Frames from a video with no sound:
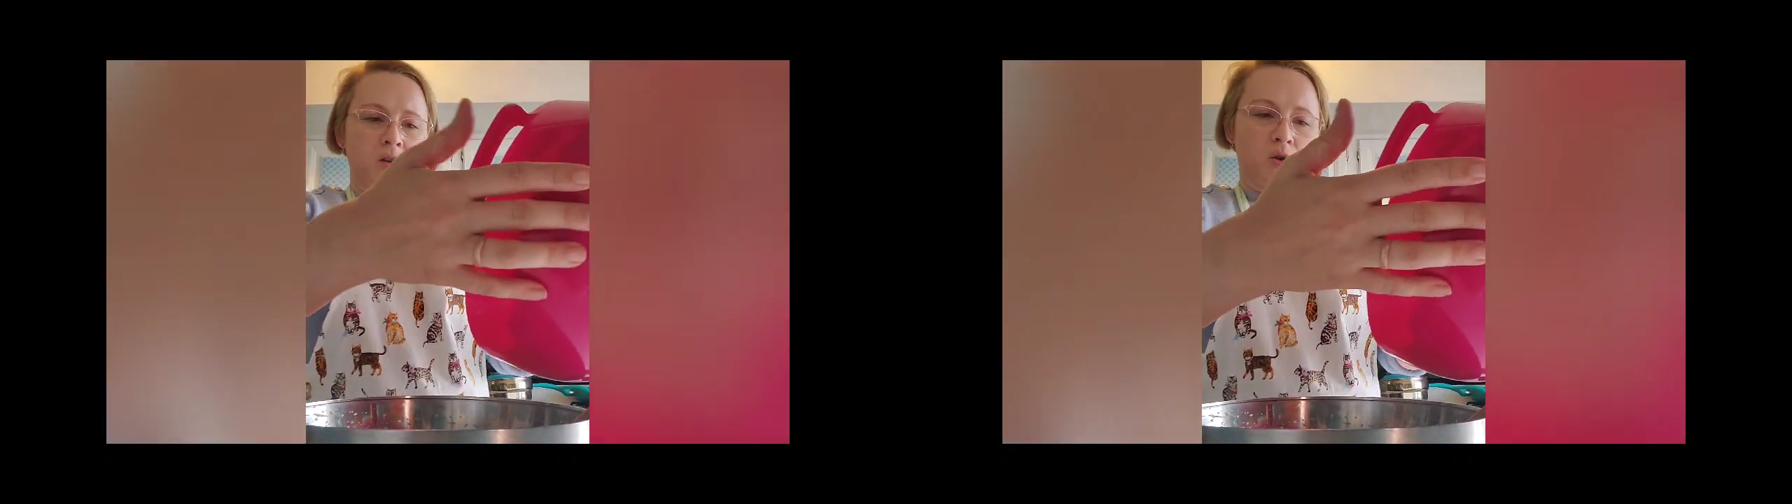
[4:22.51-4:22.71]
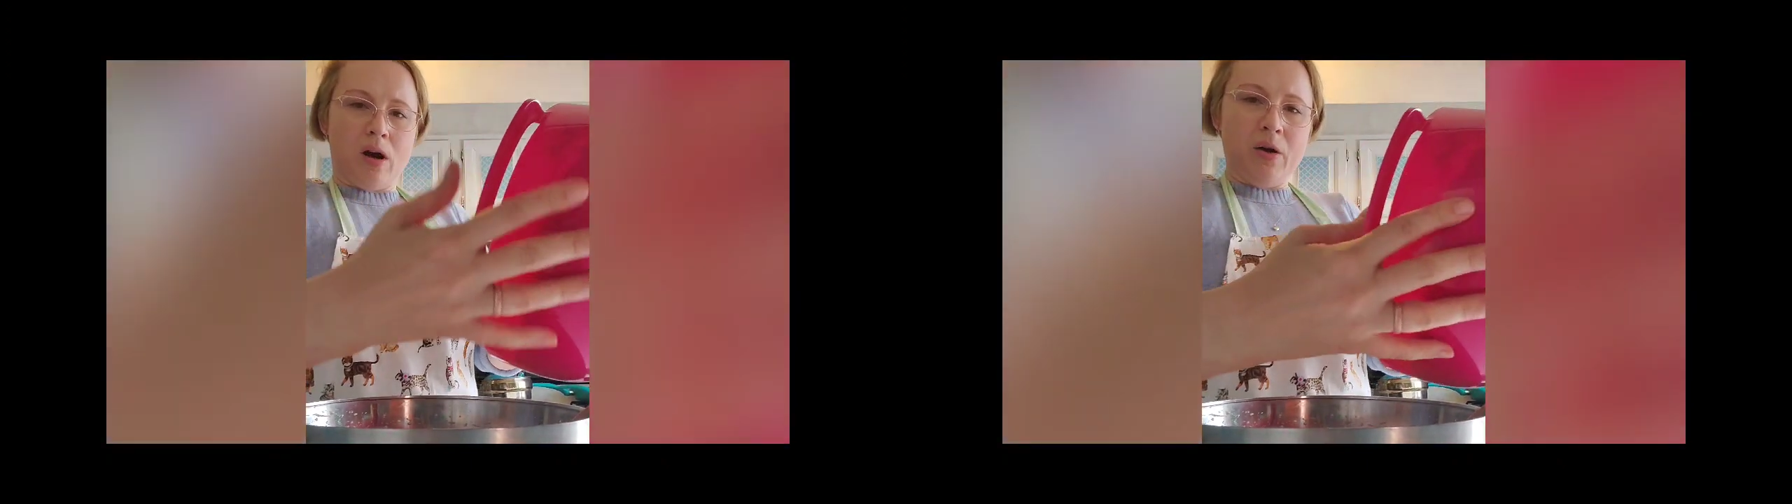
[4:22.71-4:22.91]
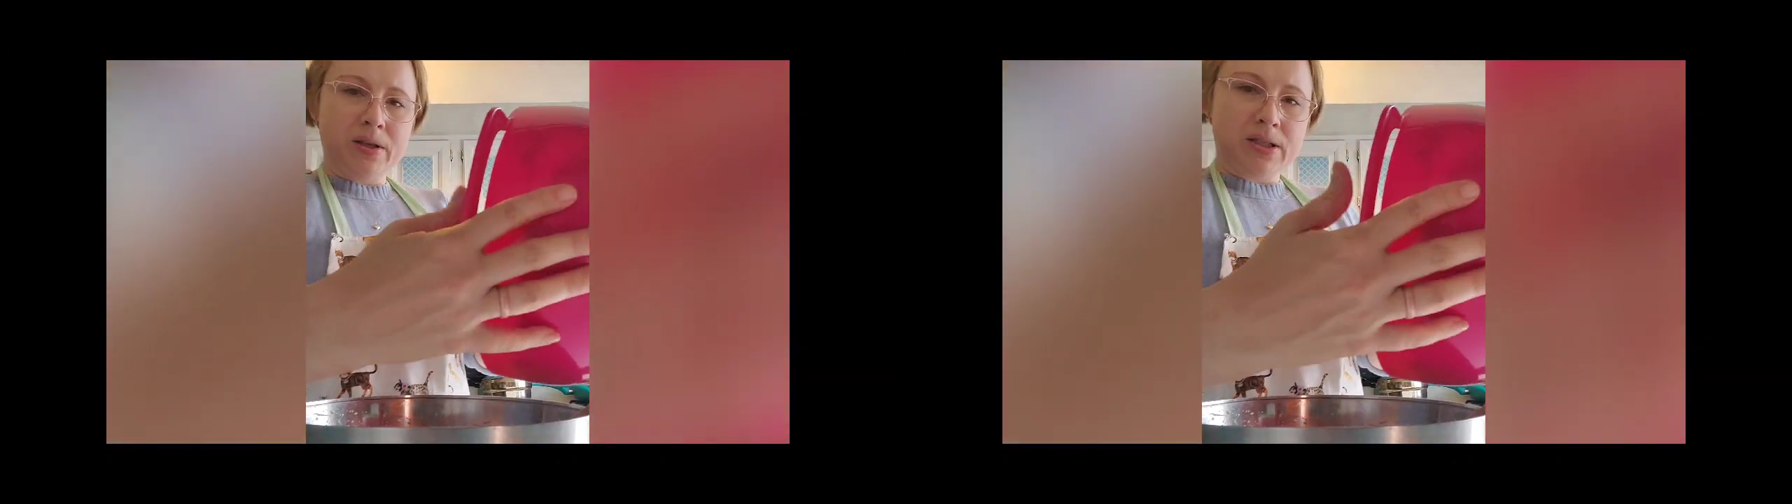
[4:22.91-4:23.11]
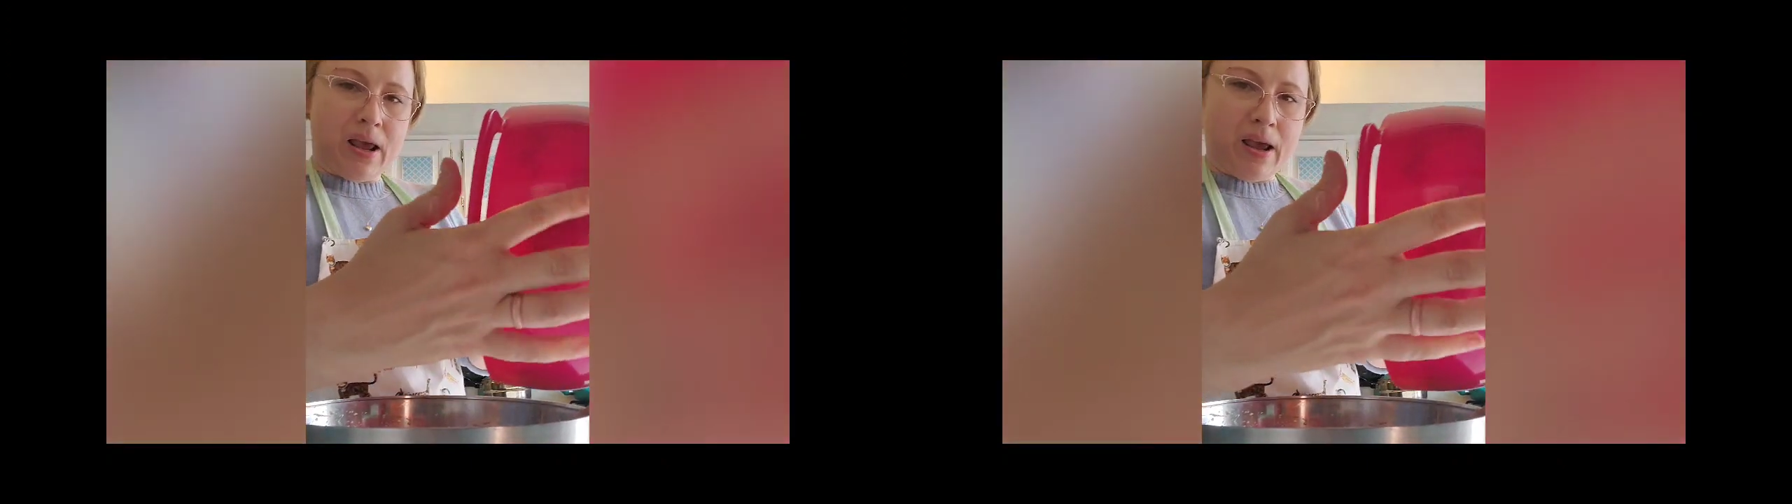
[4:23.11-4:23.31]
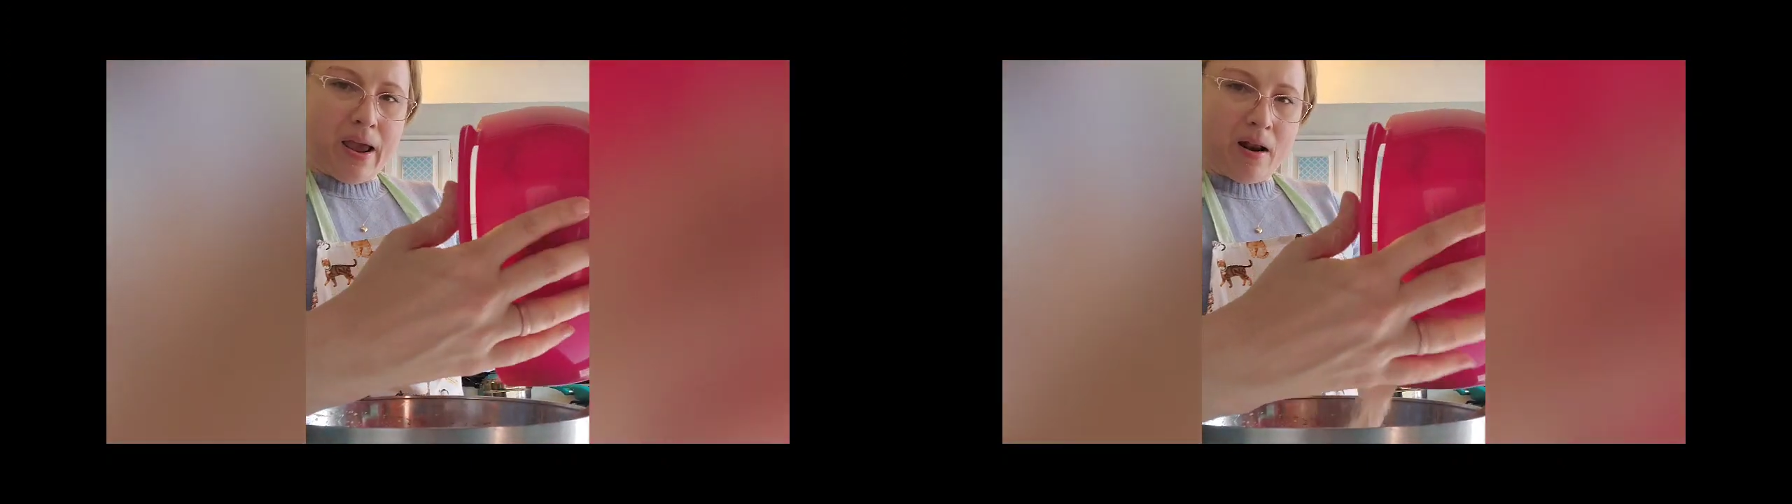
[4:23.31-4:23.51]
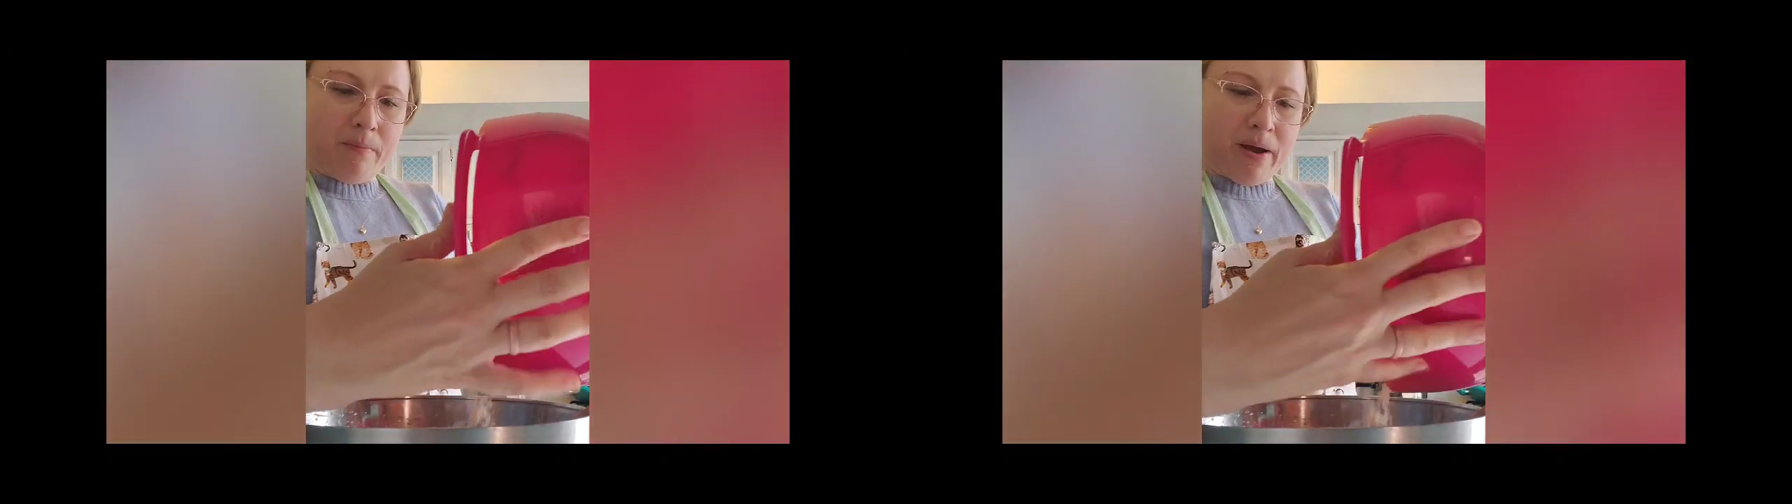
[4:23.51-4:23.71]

So I would say add